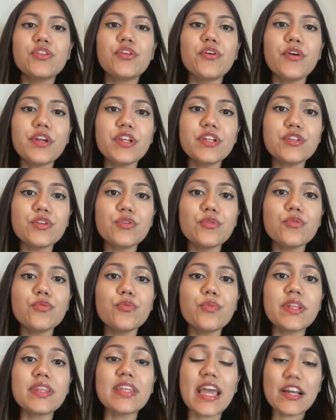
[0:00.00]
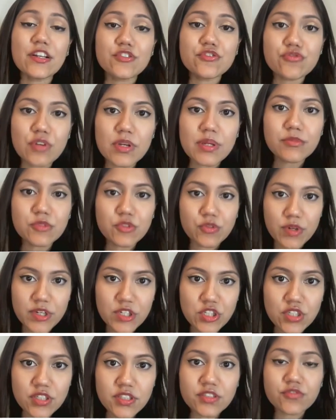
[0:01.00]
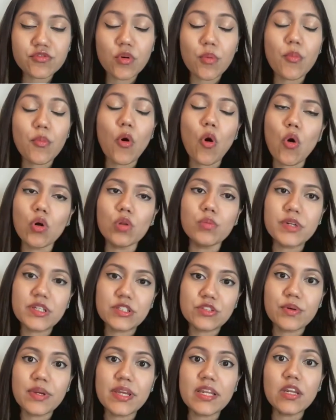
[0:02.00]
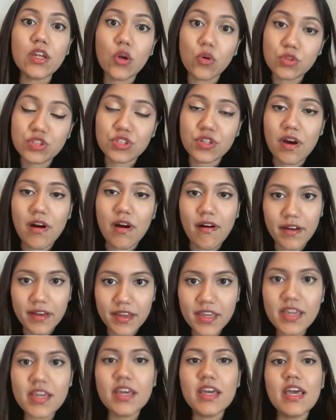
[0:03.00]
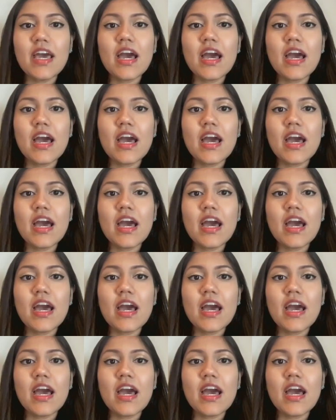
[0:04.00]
32 with extreme switches from all between low to high.